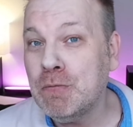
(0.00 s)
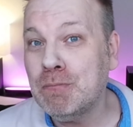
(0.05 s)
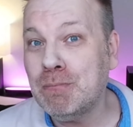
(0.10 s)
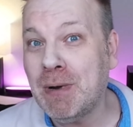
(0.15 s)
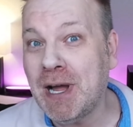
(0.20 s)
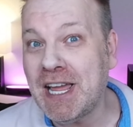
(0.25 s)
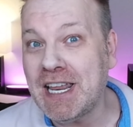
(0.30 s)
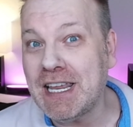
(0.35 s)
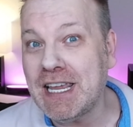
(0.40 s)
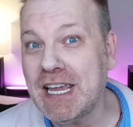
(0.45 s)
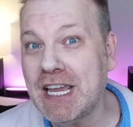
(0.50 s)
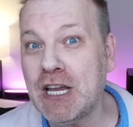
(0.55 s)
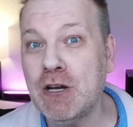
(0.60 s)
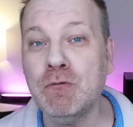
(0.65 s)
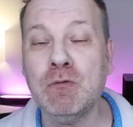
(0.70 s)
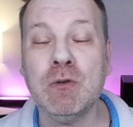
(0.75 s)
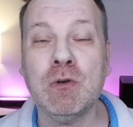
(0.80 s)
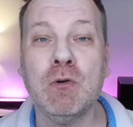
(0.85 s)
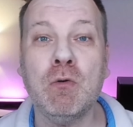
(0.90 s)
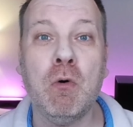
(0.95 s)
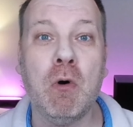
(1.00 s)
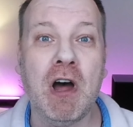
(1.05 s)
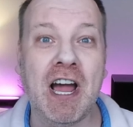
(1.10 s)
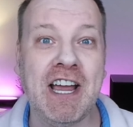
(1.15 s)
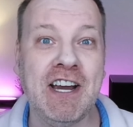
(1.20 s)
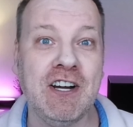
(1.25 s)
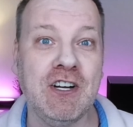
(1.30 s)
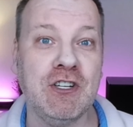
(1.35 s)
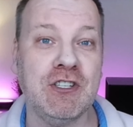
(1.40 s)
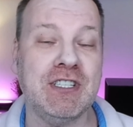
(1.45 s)
but it
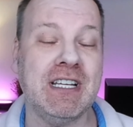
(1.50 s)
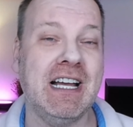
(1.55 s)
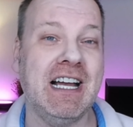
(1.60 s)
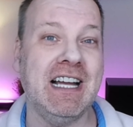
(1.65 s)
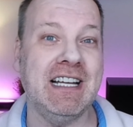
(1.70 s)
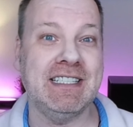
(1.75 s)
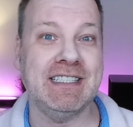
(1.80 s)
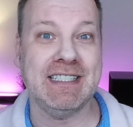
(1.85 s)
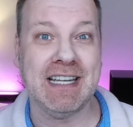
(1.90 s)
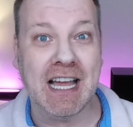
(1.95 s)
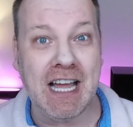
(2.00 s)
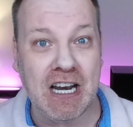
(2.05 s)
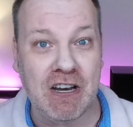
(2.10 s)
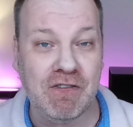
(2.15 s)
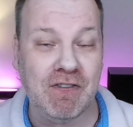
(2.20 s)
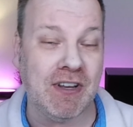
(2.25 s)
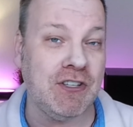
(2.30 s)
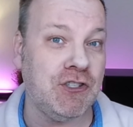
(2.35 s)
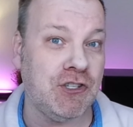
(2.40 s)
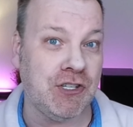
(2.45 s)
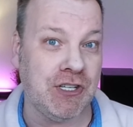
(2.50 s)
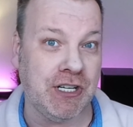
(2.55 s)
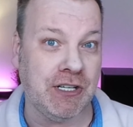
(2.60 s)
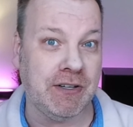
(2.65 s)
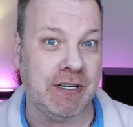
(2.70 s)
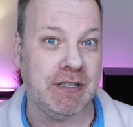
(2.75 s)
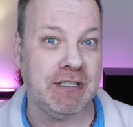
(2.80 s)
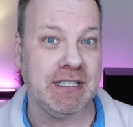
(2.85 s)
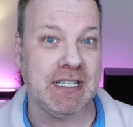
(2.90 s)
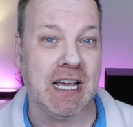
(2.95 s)
requires a ton of
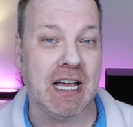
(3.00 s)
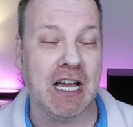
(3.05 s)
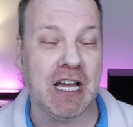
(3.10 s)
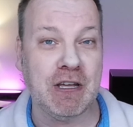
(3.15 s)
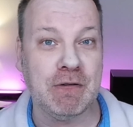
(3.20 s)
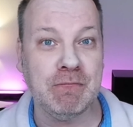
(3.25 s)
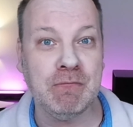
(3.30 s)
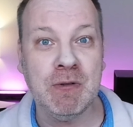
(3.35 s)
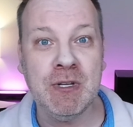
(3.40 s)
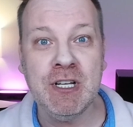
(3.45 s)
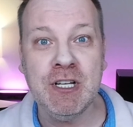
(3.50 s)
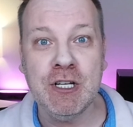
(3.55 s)
engineering time.